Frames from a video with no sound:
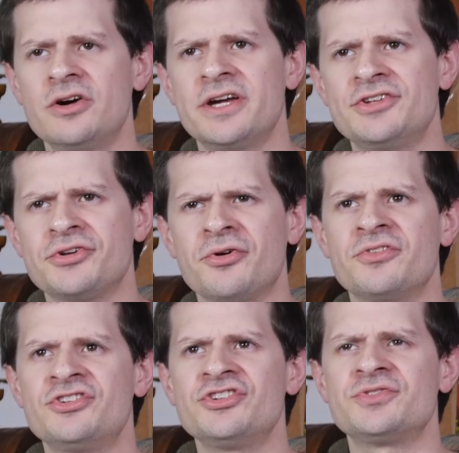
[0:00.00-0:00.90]
Okay, so
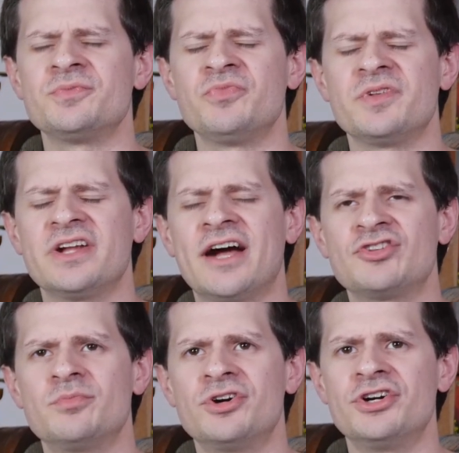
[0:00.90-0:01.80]
this is
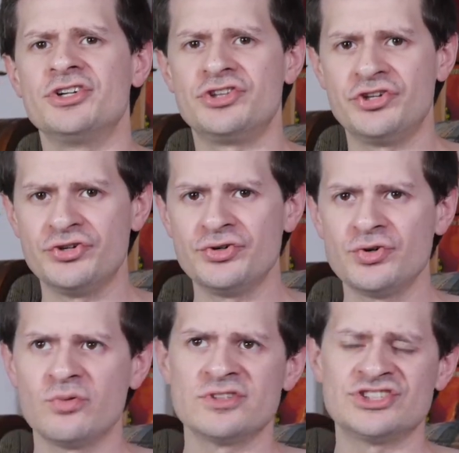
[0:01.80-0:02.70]
Afterburner 2,
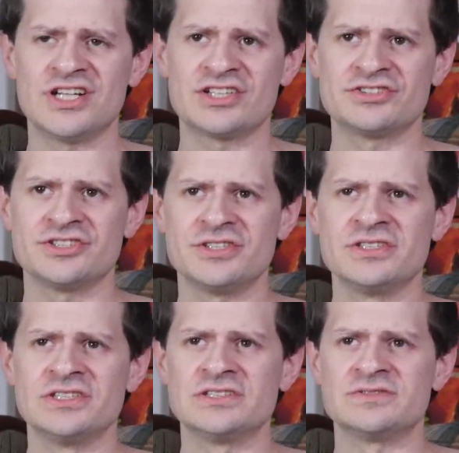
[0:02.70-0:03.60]
which is actually
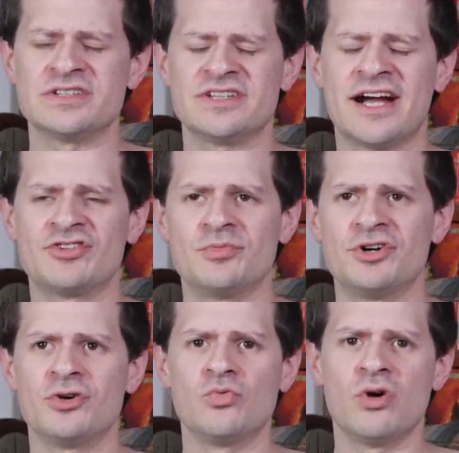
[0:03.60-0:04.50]

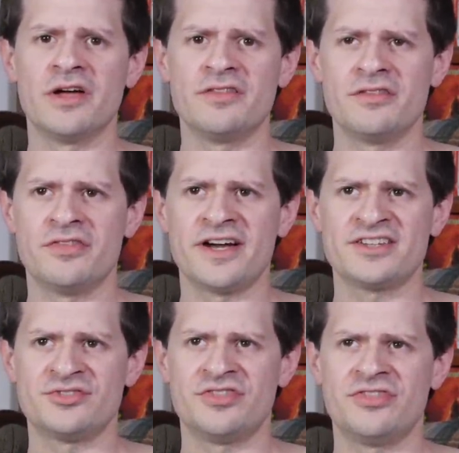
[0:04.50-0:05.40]
Afterburner 1
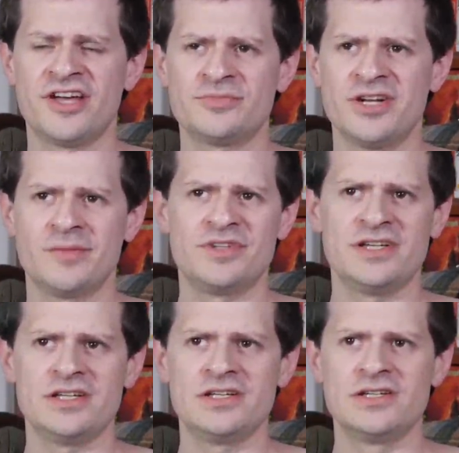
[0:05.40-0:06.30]
that's been
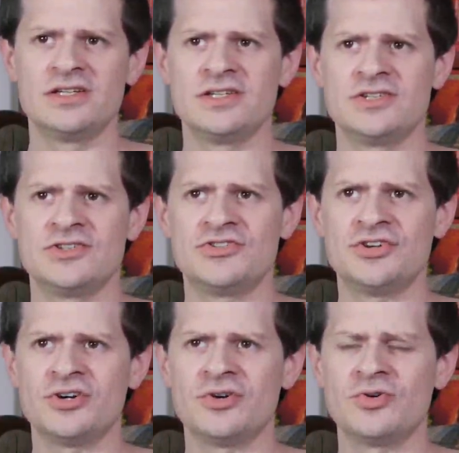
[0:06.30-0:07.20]
updated.
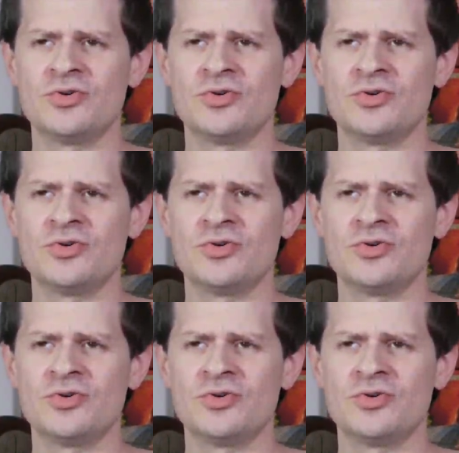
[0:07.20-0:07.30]
So